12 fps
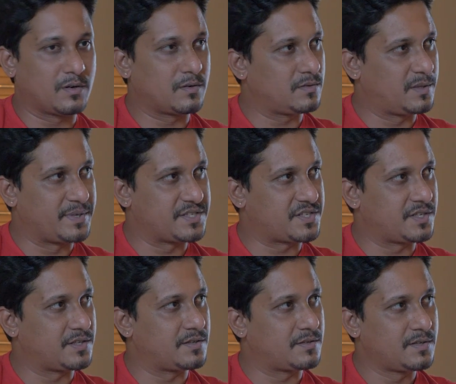the
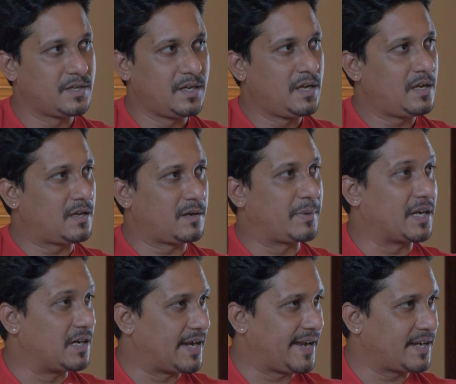piston,
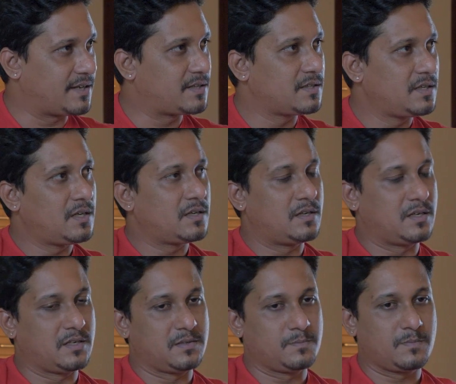bigger head,
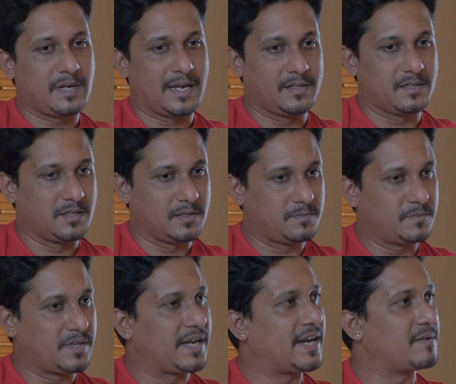and the
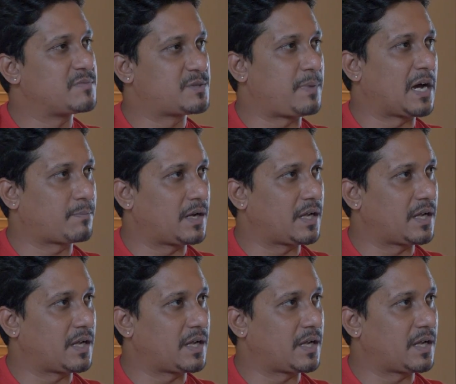iridium spark